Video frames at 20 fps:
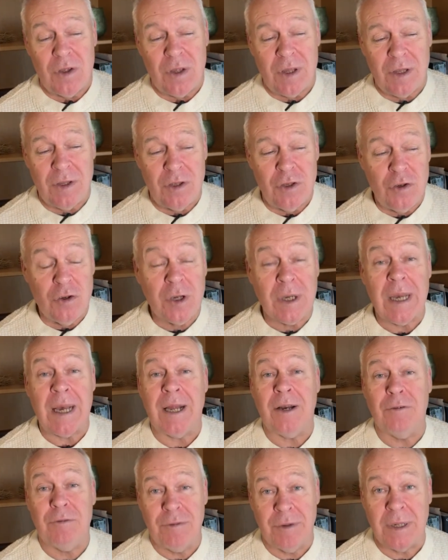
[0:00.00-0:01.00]
you
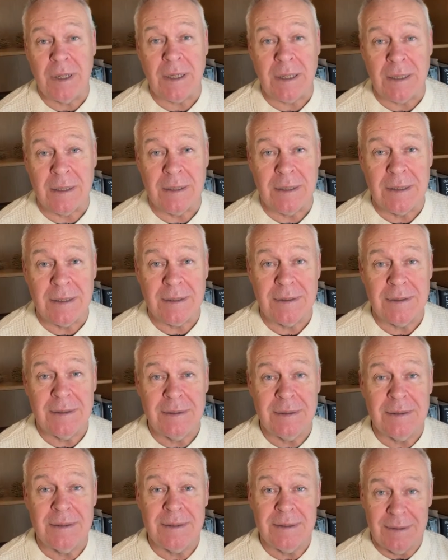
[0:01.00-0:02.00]
can find
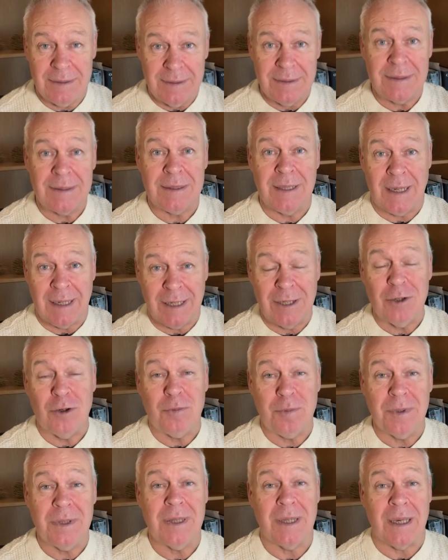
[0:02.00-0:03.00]

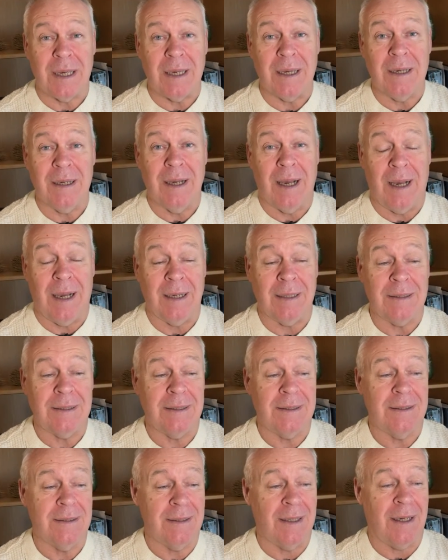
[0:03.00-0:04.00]
psychopathy
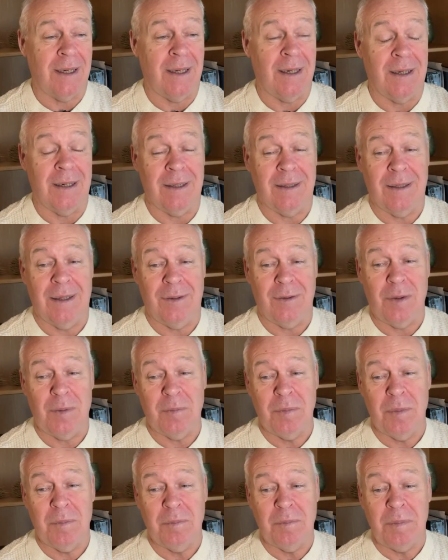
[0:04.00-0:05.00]
as
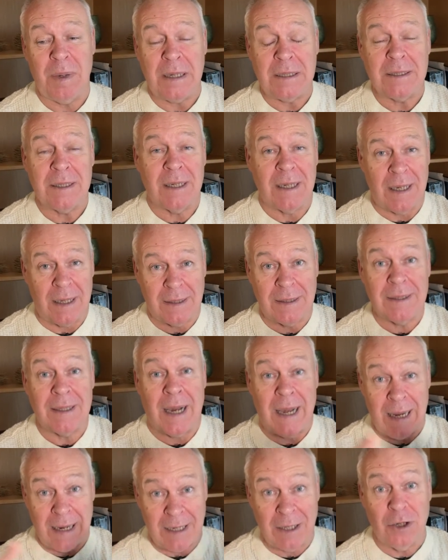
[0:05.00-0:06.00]
basically a
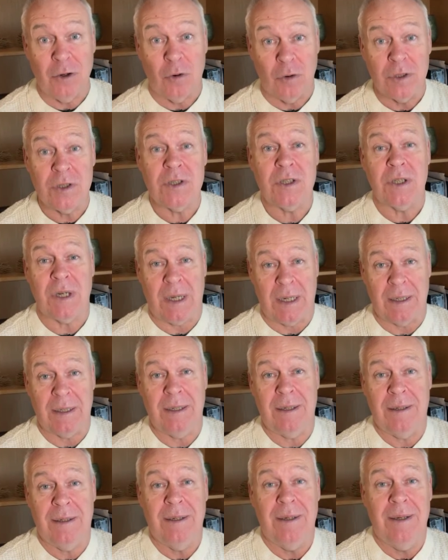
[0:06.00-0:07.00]

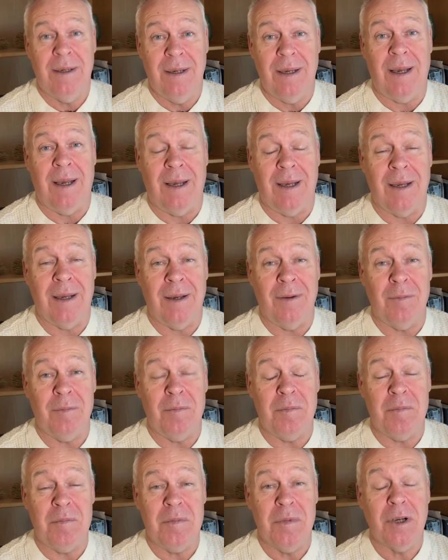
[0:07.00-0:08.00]
diagnostic
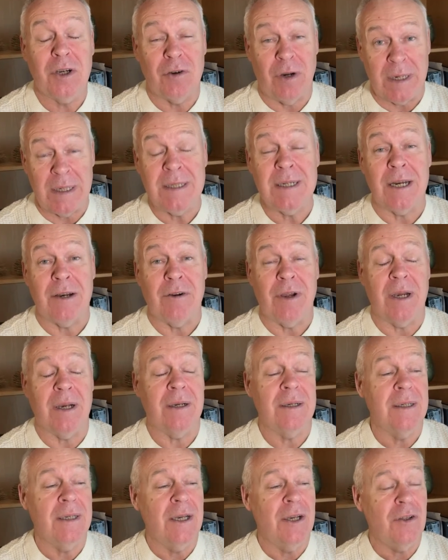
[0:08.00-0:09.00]
criteria.
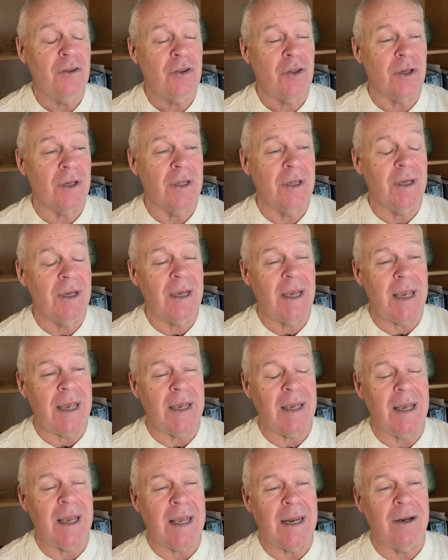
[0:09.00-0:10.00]
That,
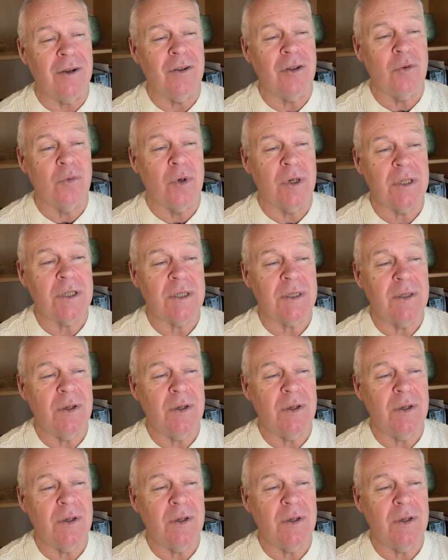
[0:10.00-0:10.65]
in other words,